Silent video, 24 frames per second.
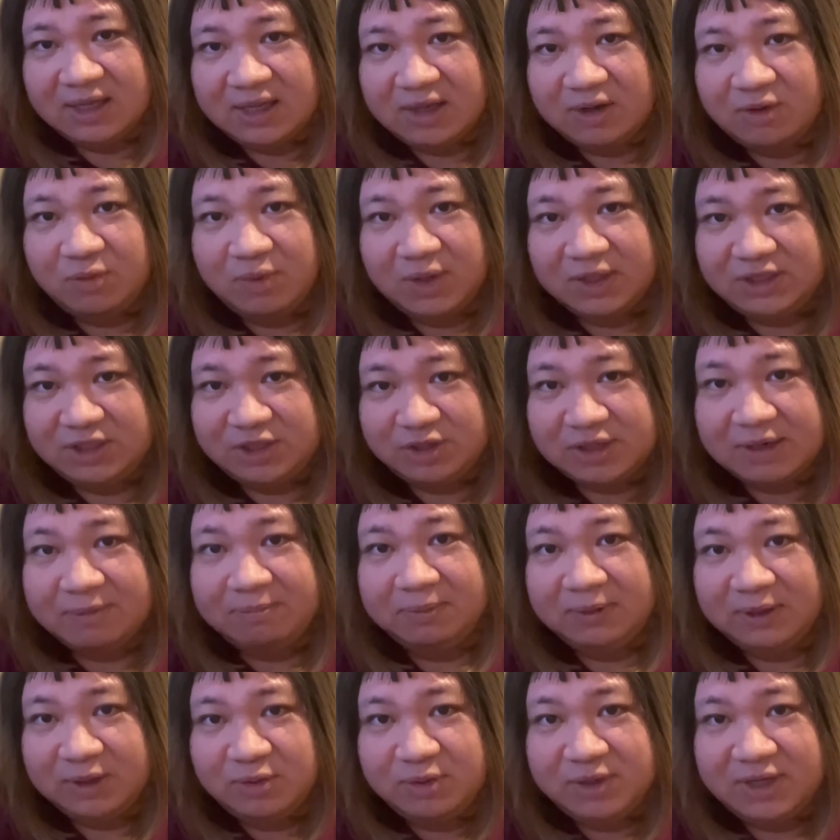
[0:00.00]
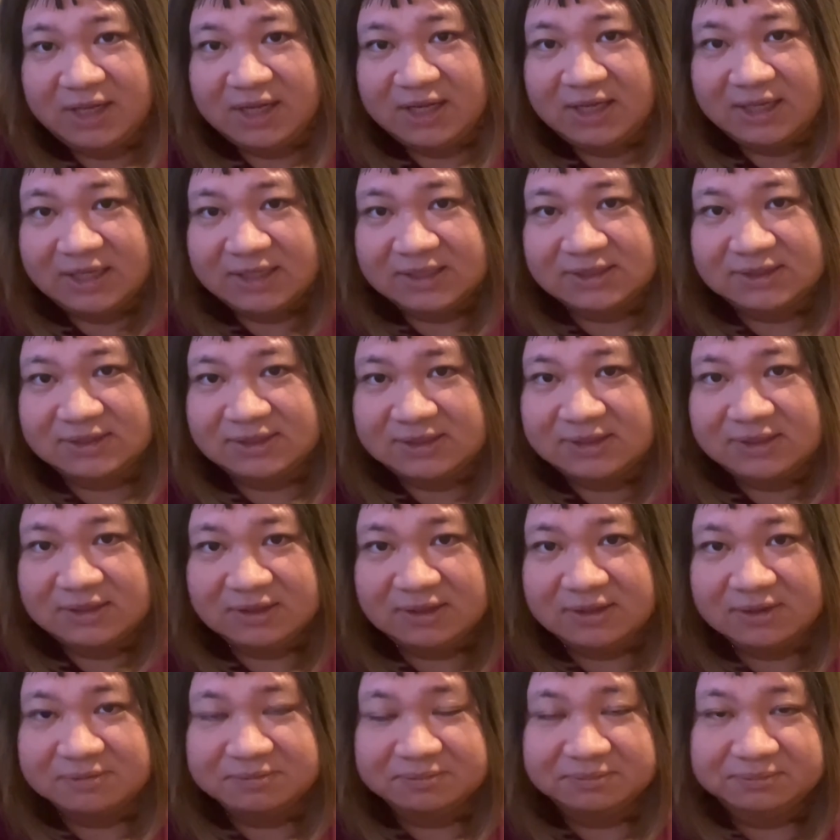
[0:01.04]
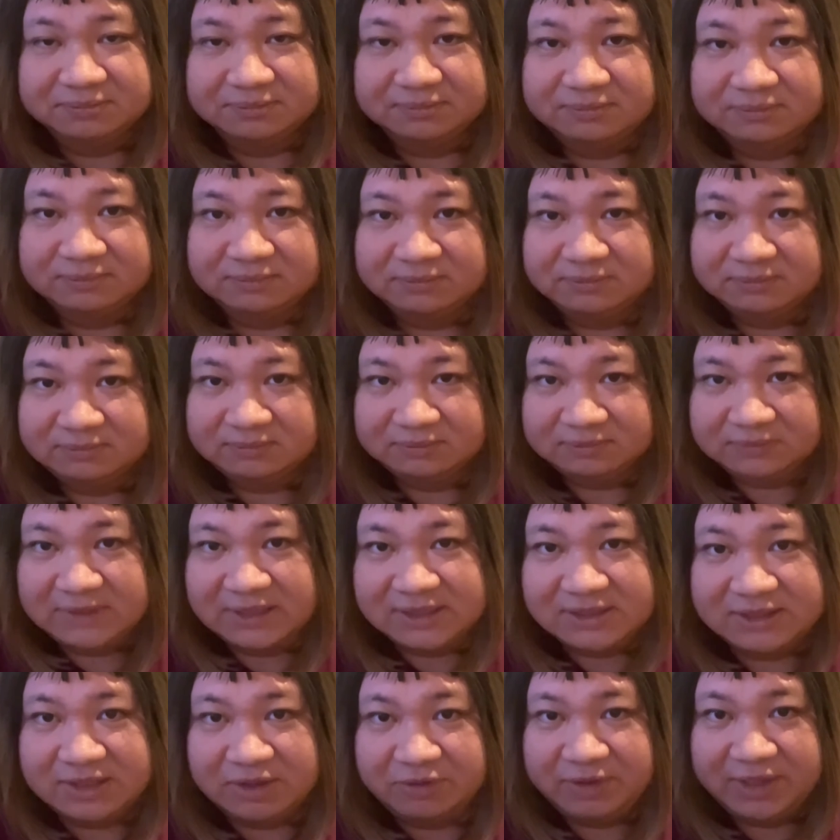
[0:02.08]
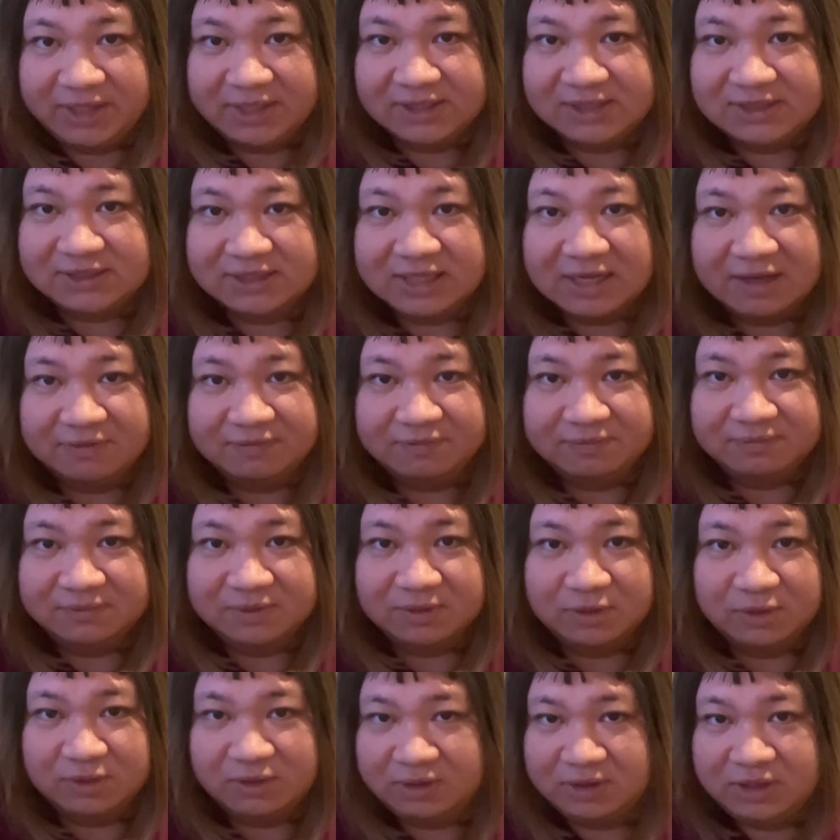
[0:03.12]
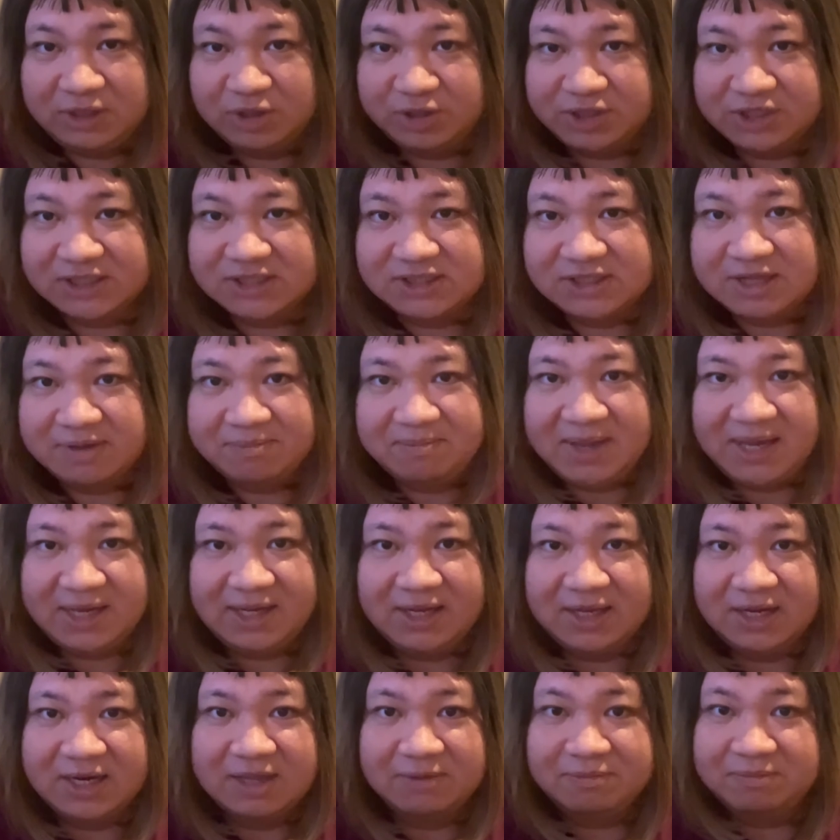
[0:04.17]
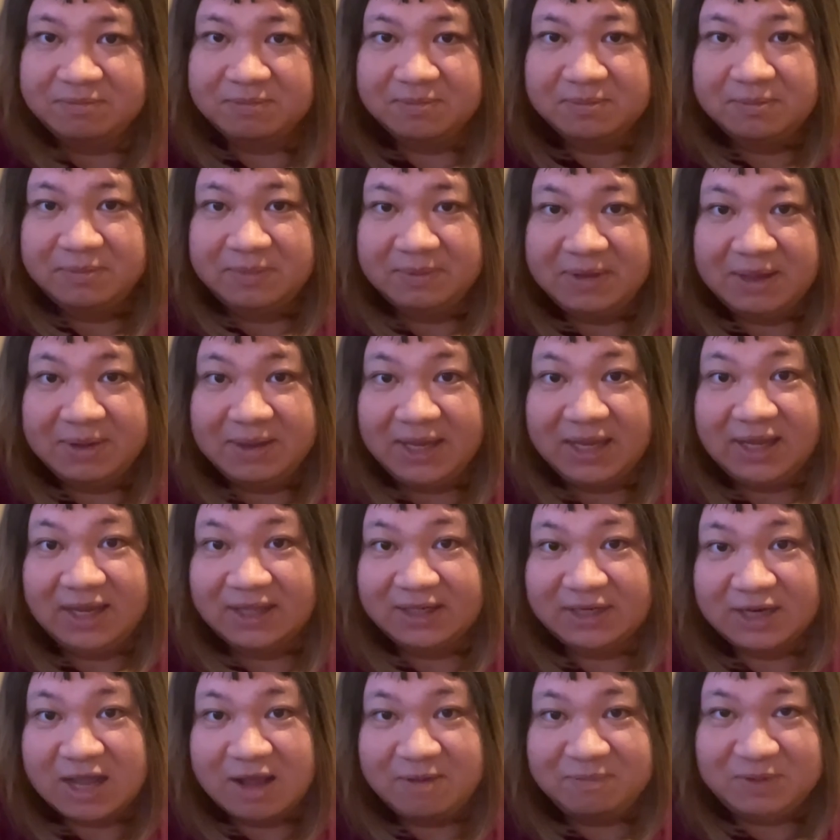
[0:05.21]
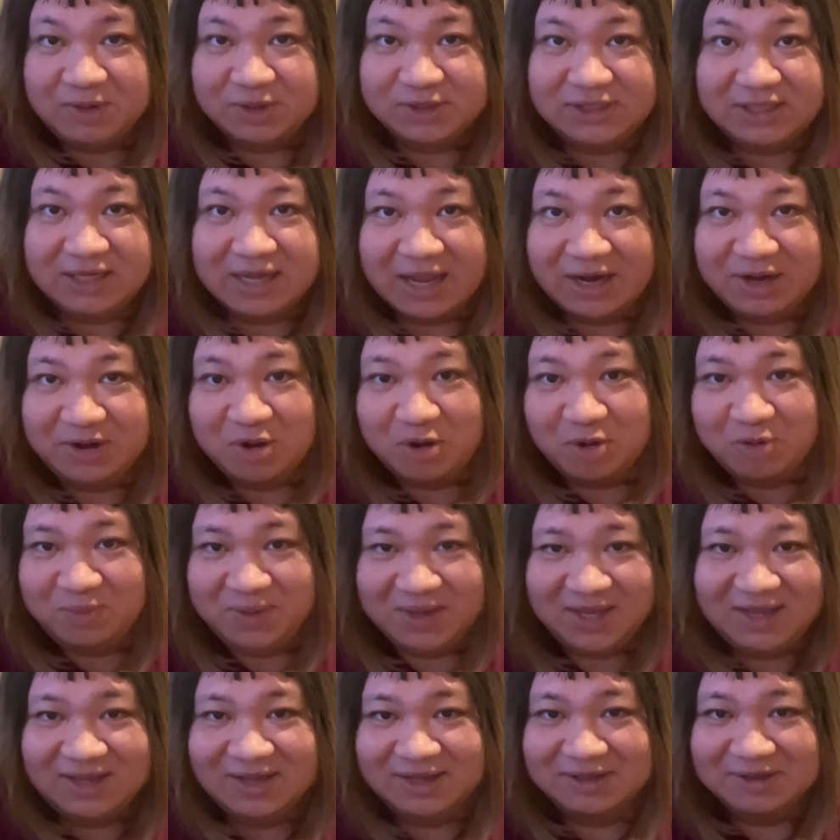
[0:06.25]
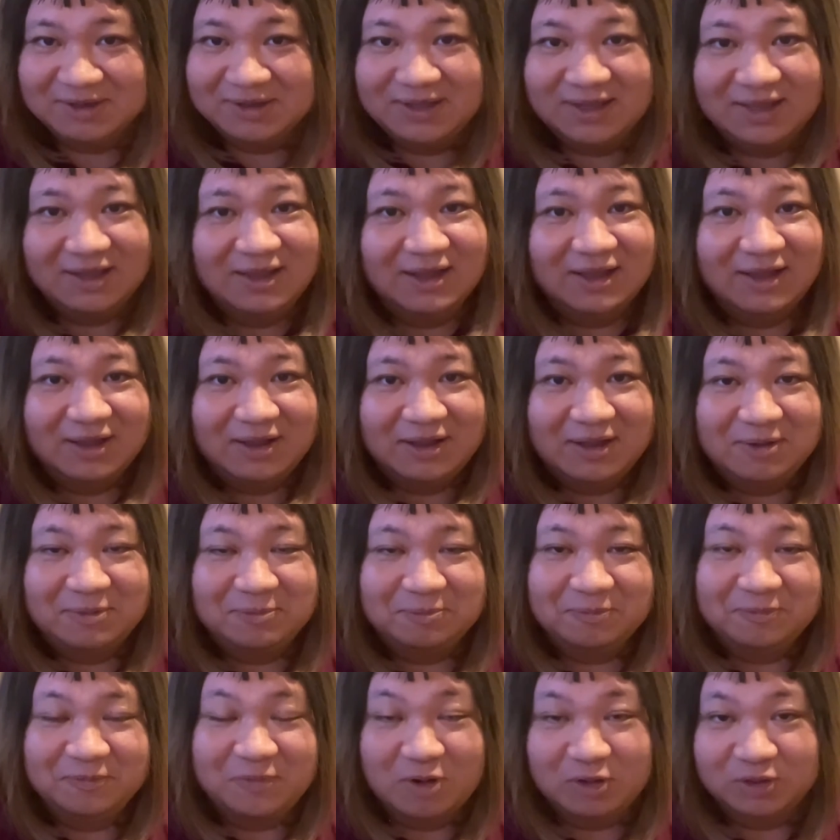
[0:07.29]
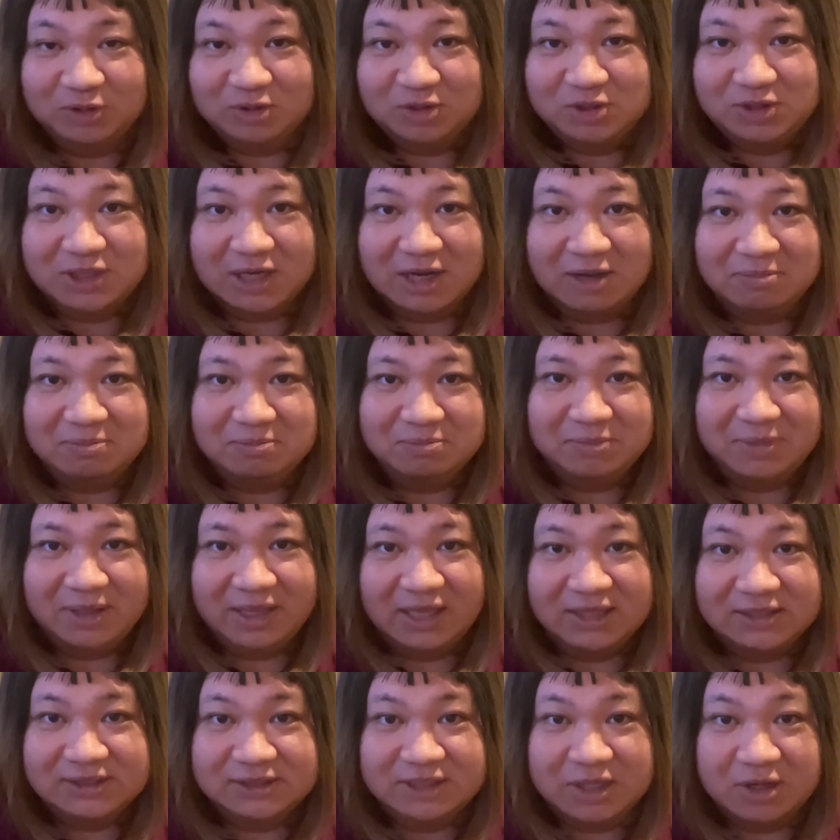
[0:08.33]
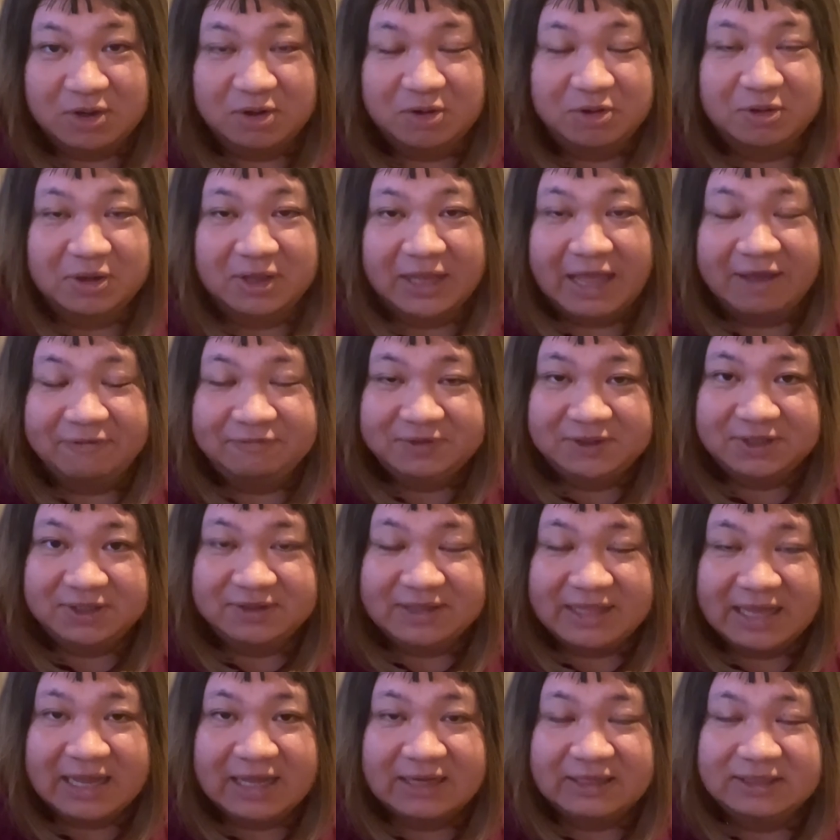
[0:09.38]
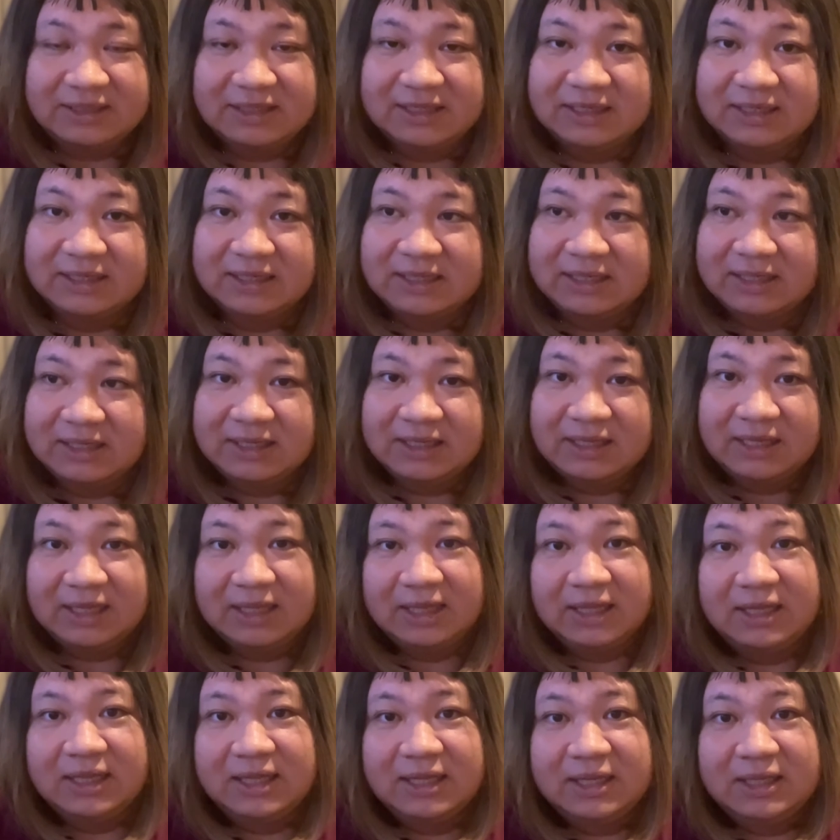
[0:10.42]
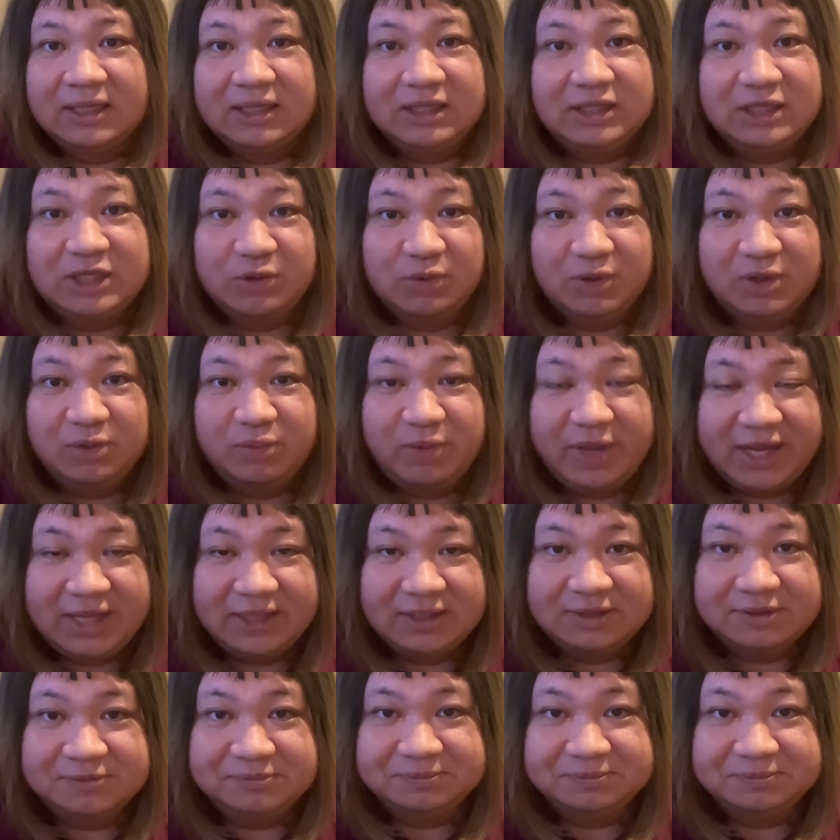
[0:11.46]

what you're uploading is the real stuff, or you're just not making it up using Adobe Photoshop. So after that, you will wait,